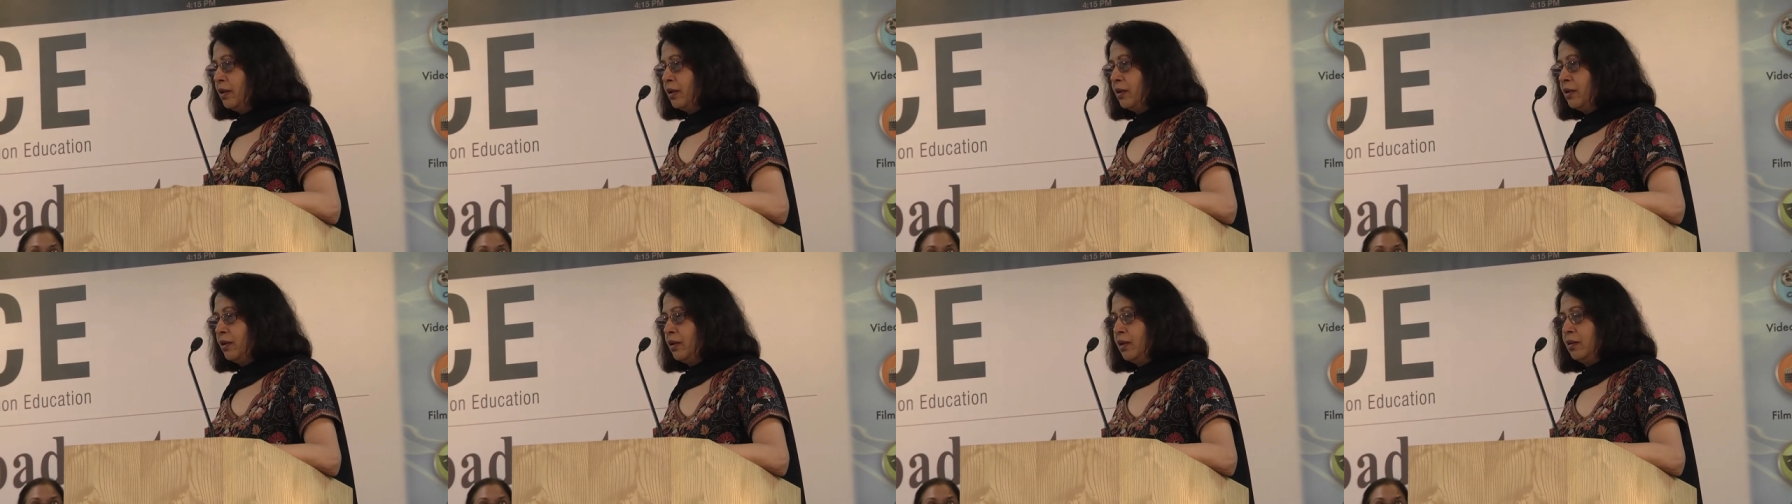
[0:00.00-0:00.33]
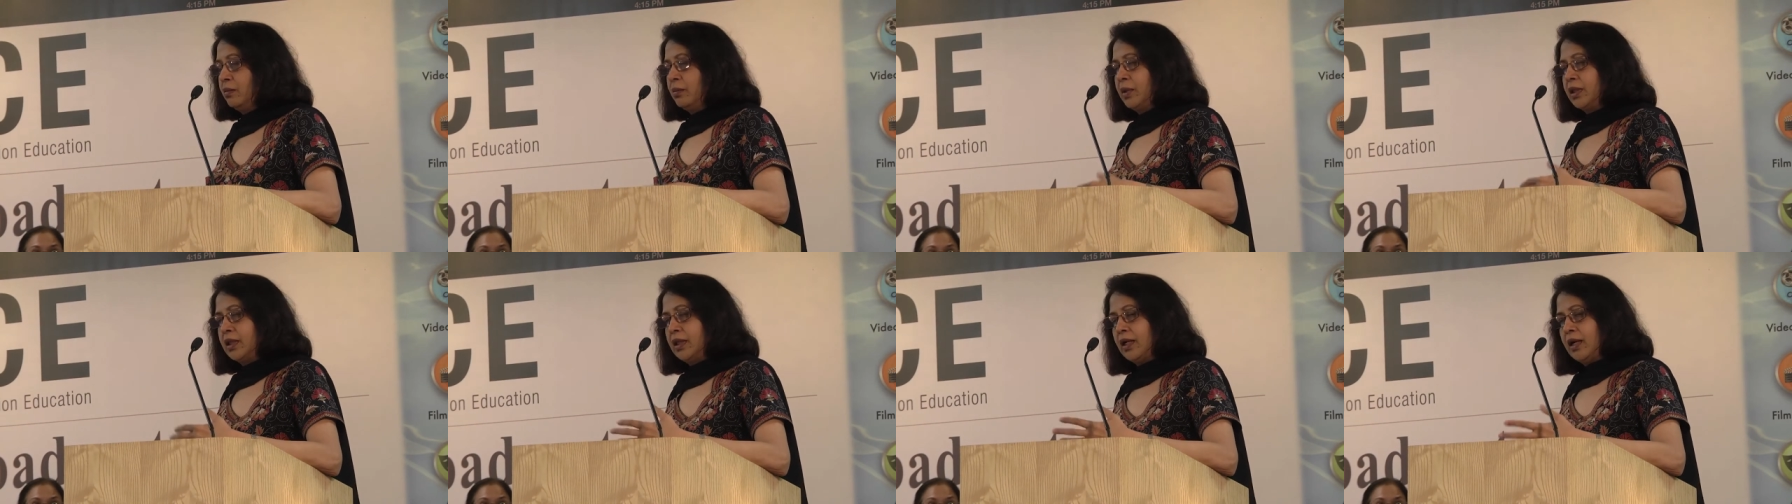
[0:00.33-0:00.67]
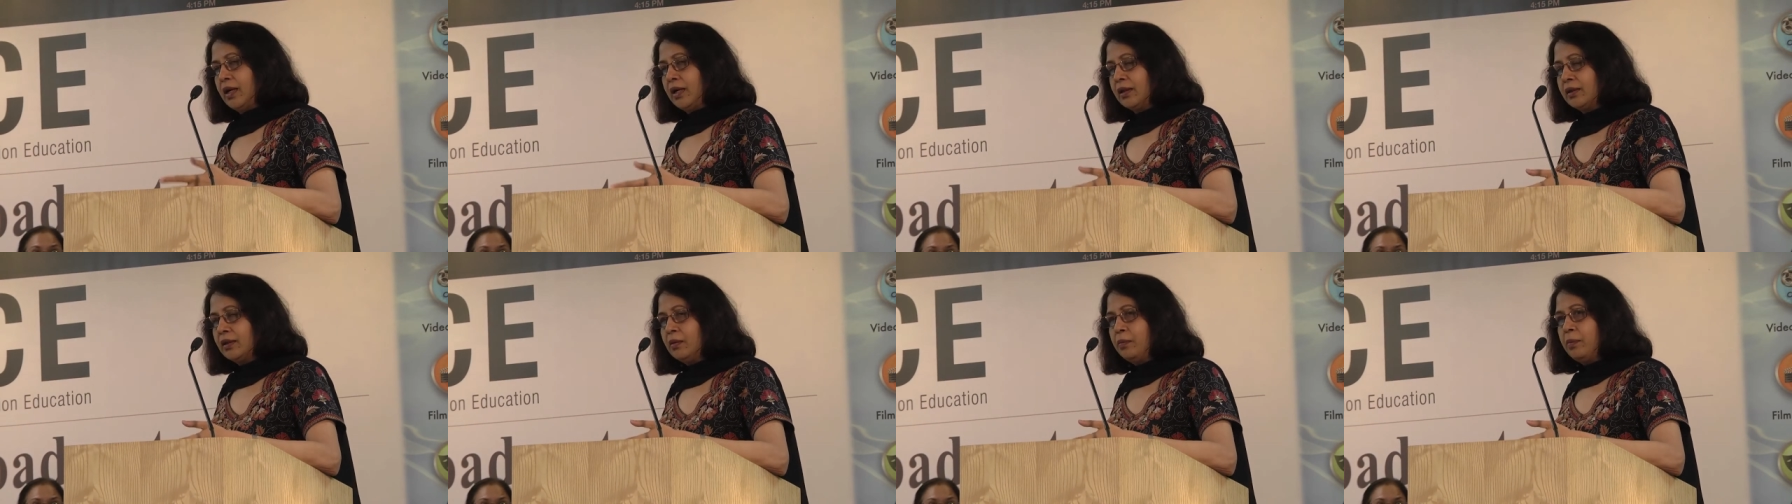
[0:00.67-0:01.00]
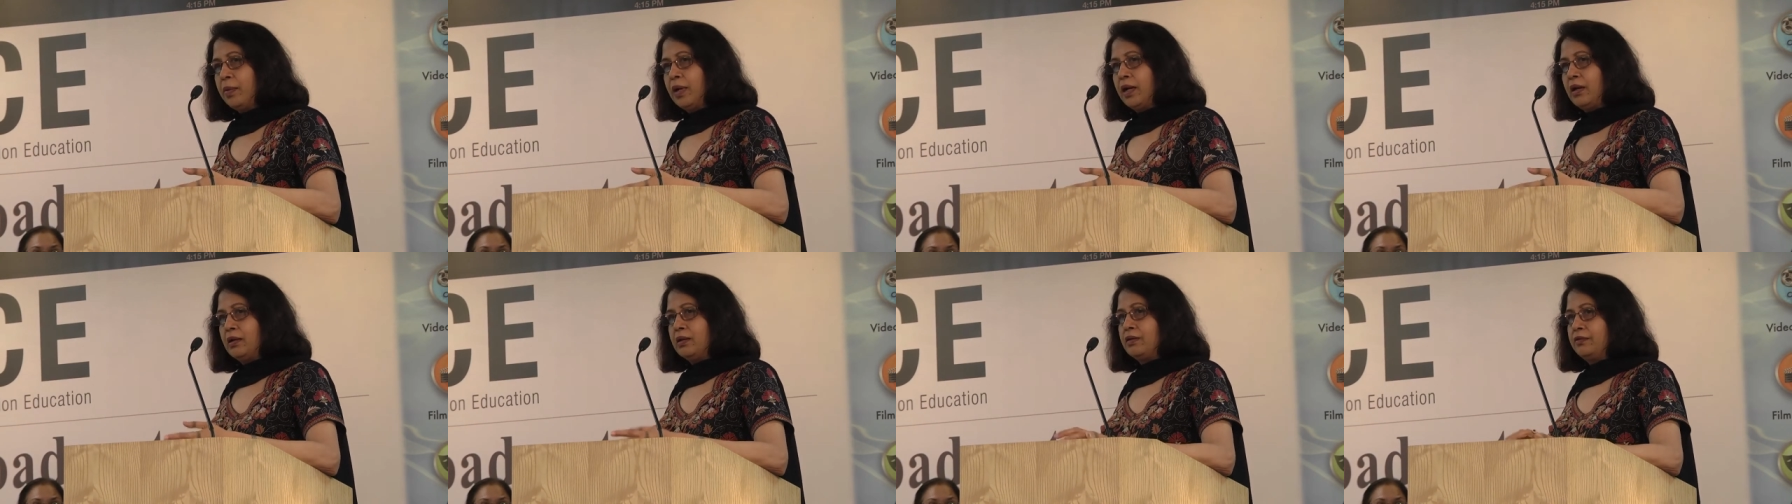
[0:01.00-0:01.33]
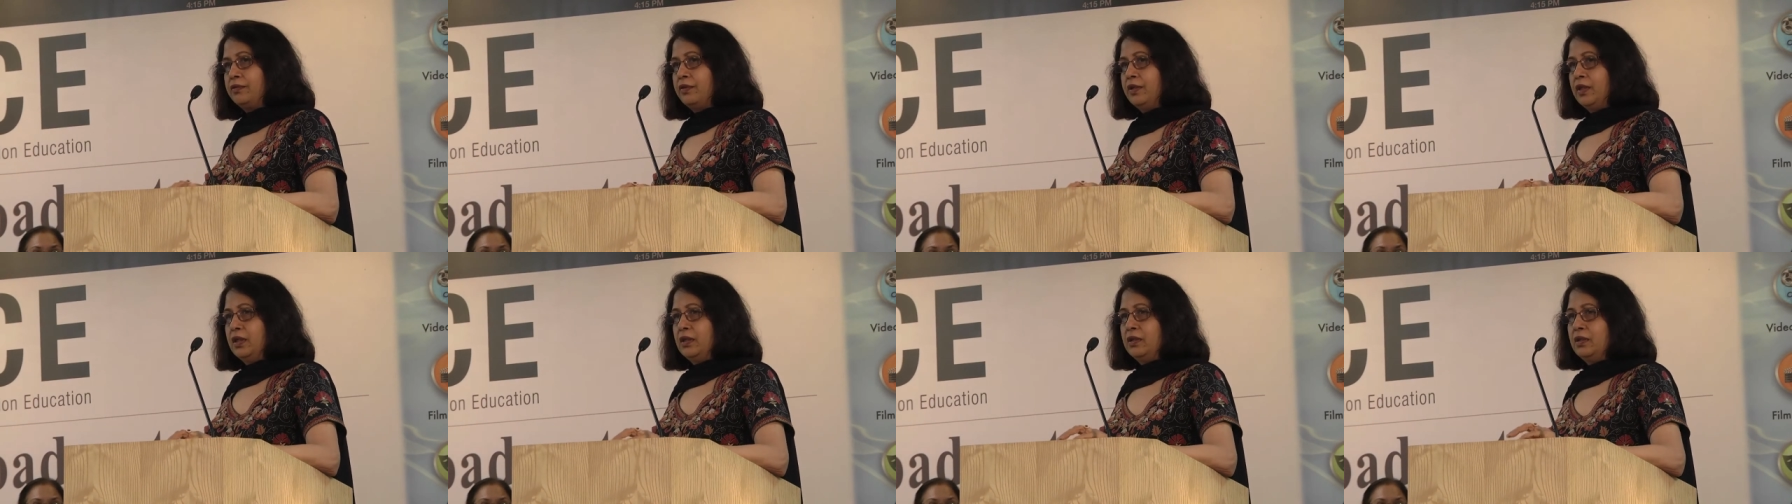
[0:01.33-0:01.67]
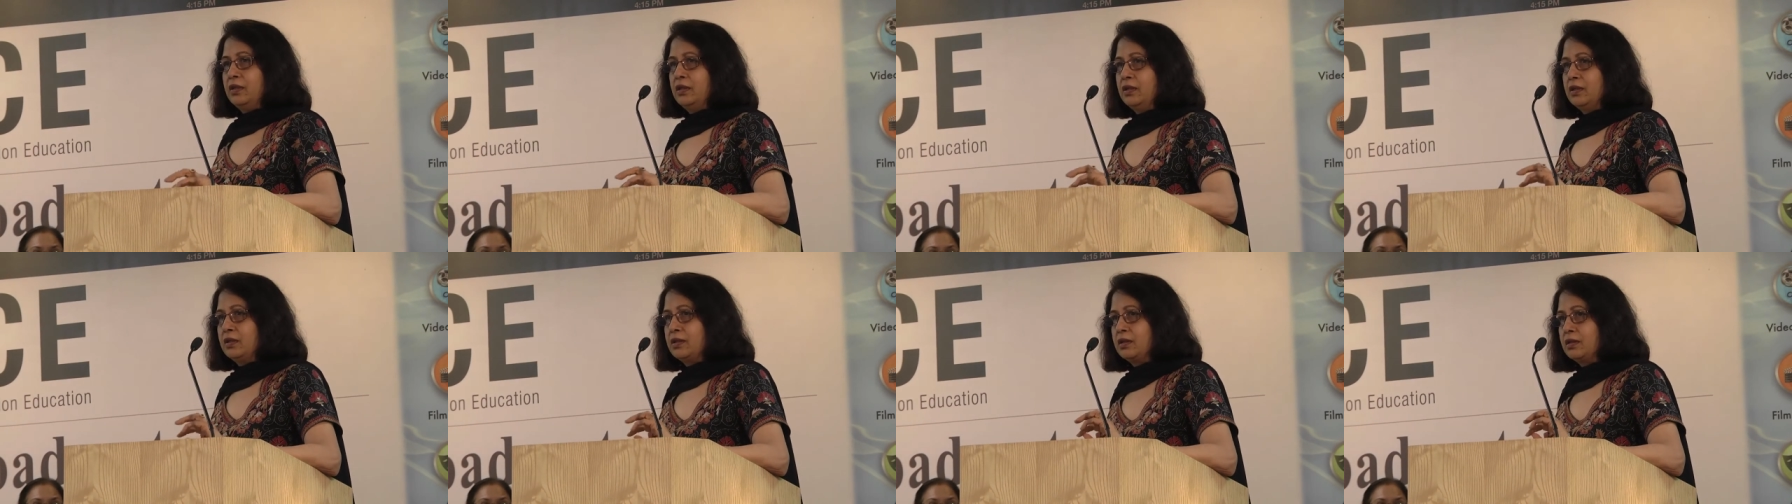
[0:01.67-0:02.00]
Uh, but the other part of it
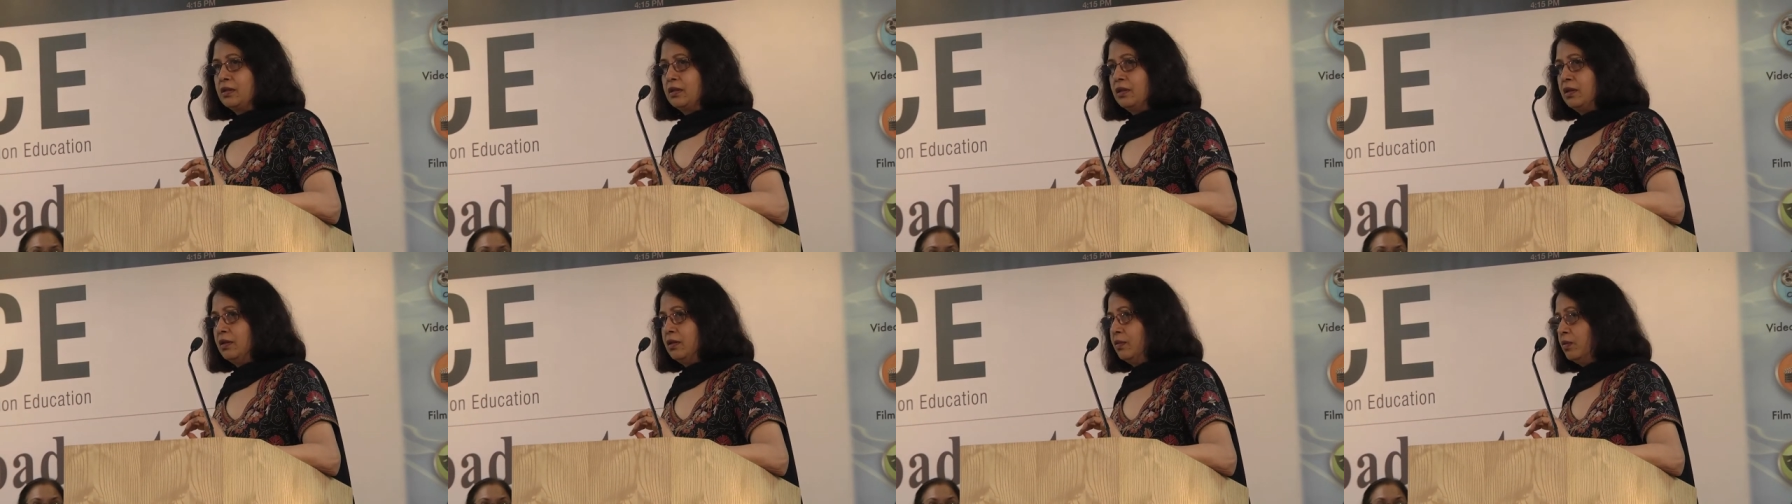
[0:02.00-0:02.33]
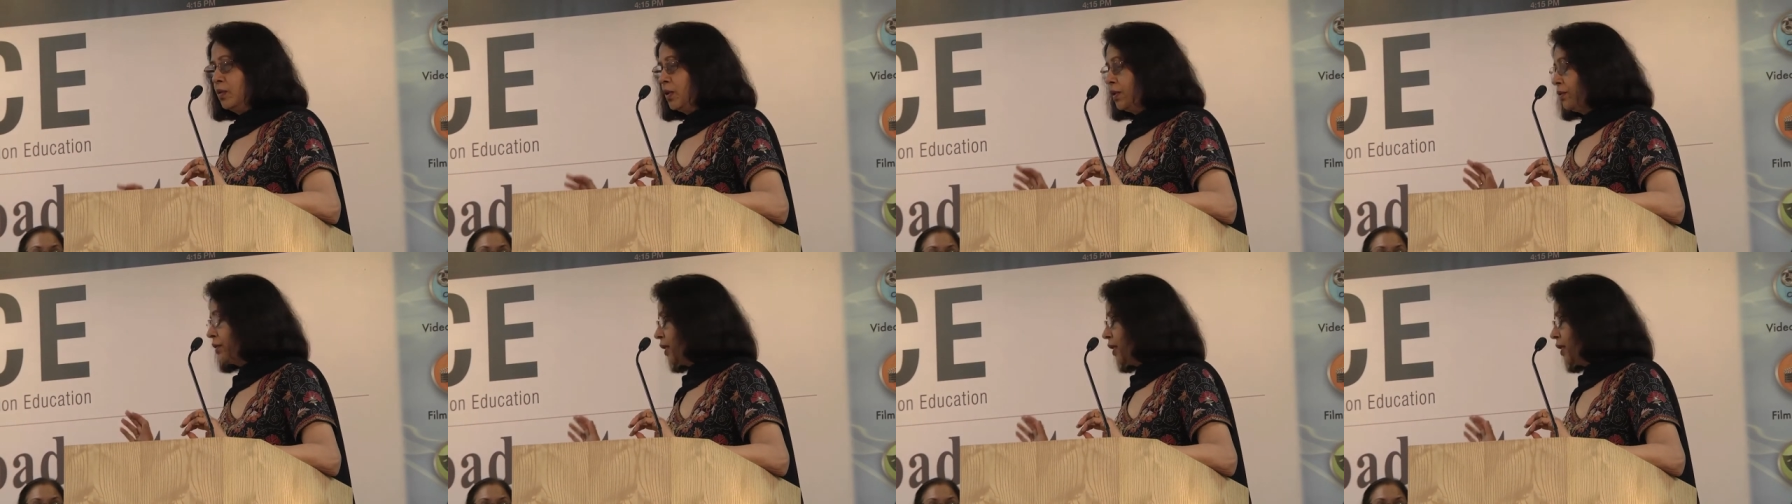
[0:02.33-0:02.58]
is uh, what